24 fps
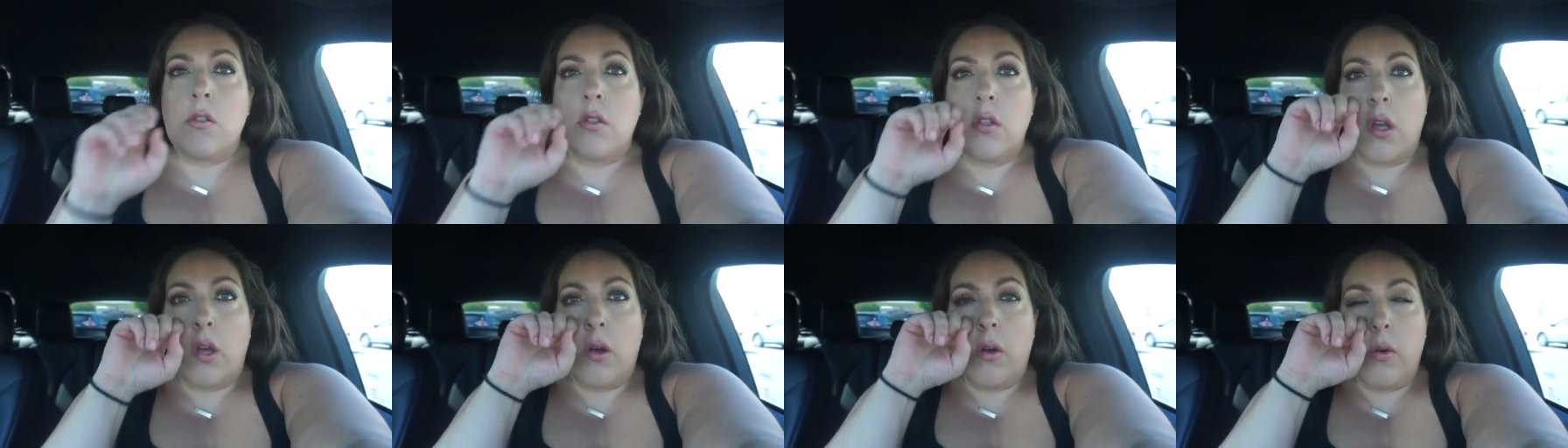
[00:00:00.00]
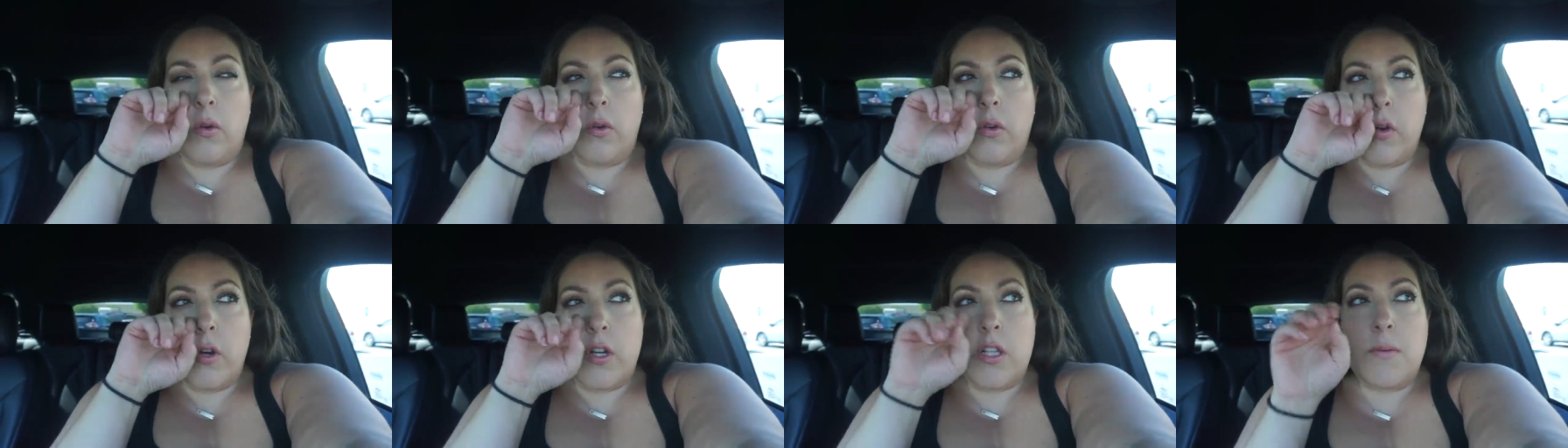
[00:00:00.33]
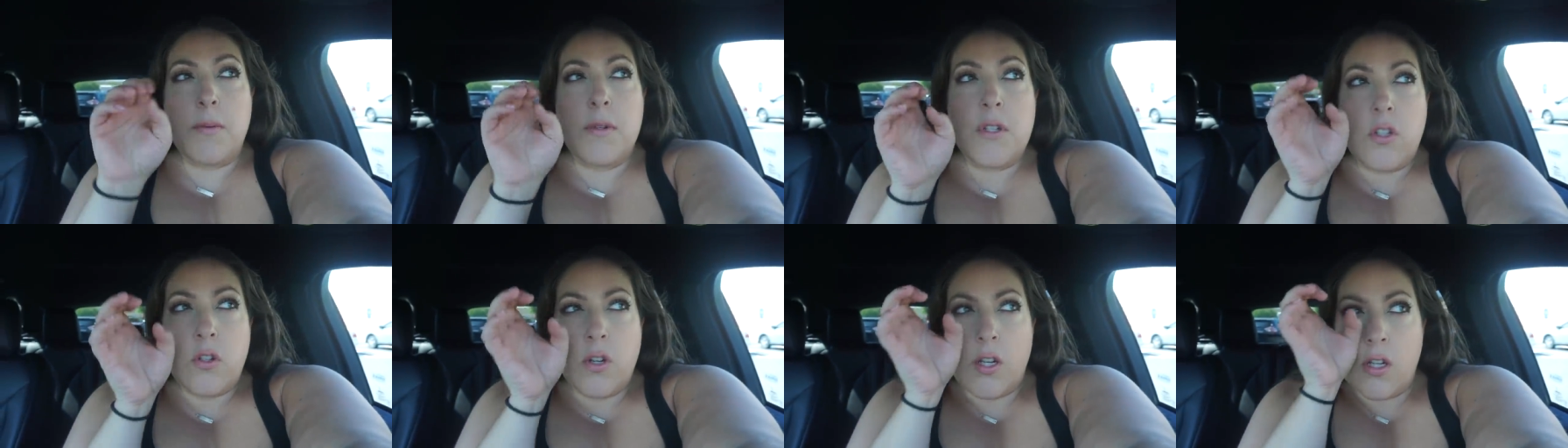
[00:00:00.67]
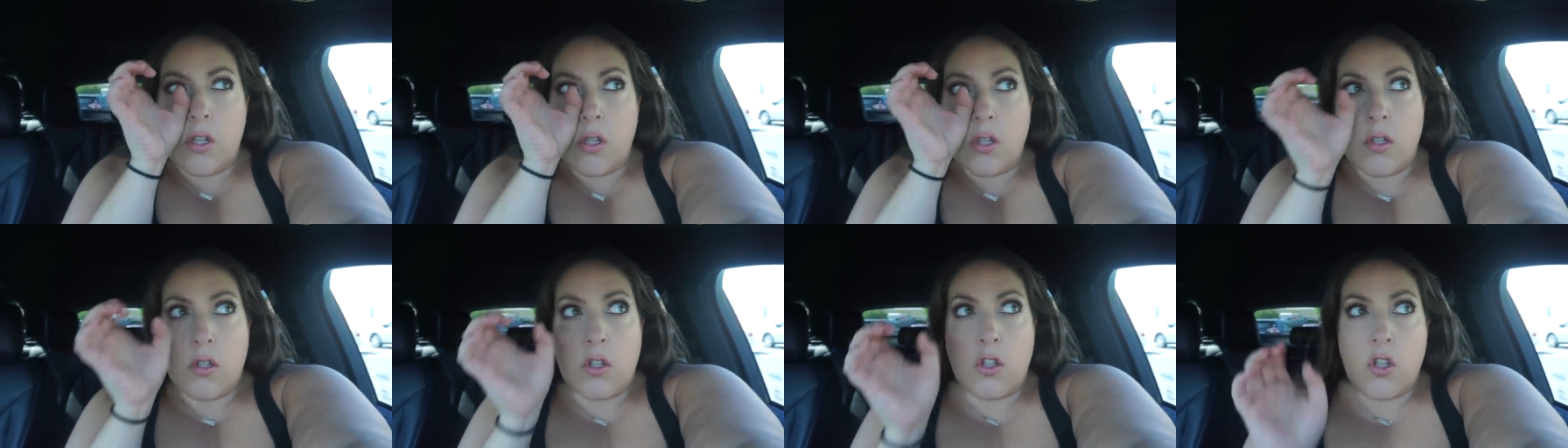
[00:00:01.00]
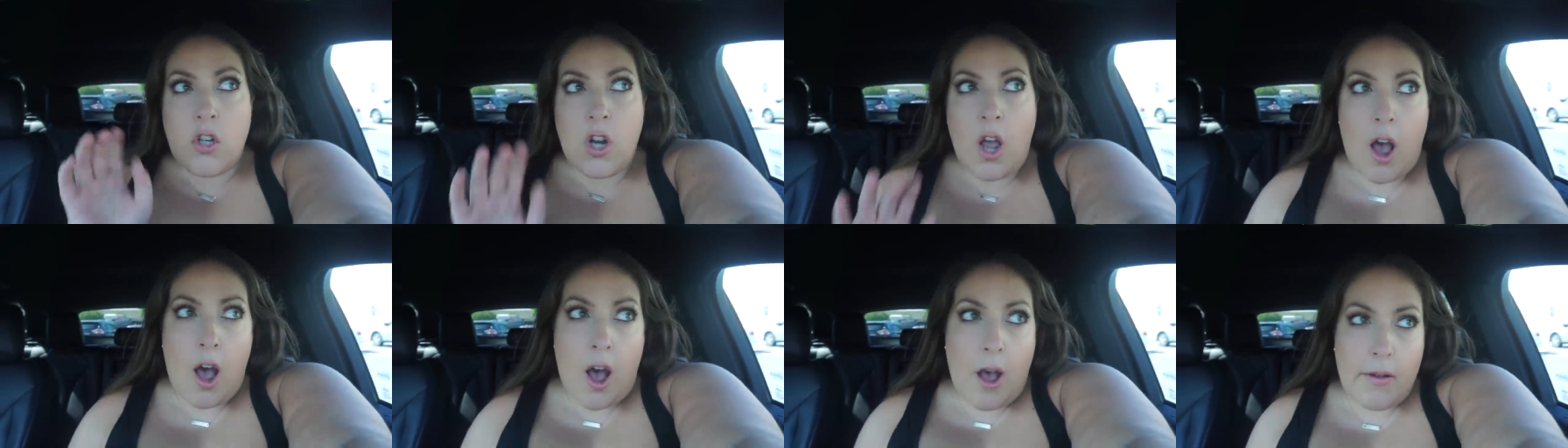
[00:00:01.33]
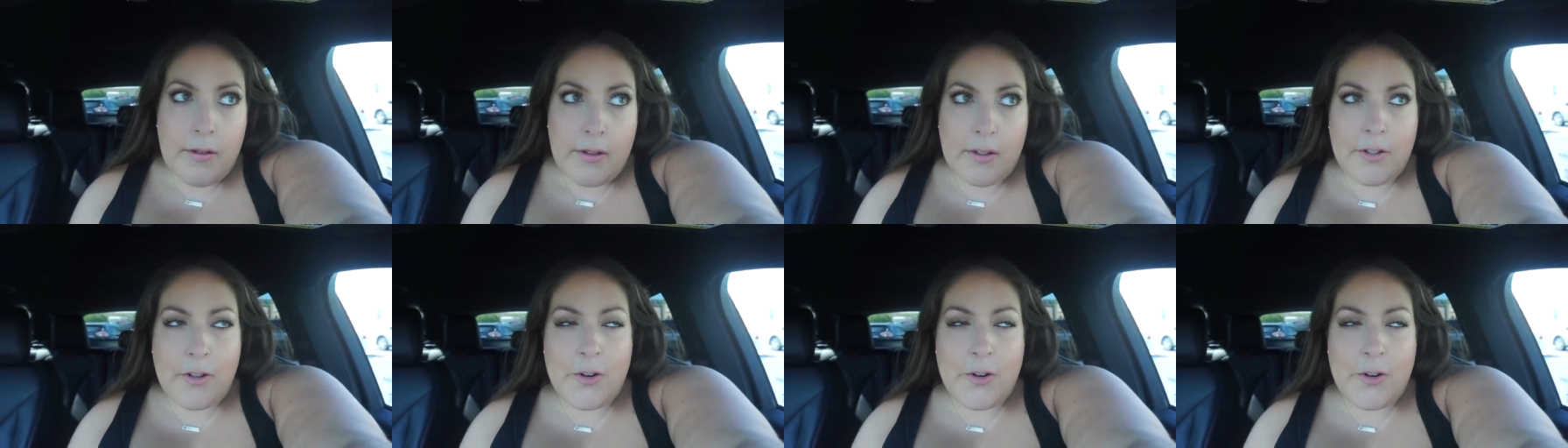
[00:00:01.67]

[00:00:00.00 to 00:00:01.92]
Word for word: So Christmas tree, shop,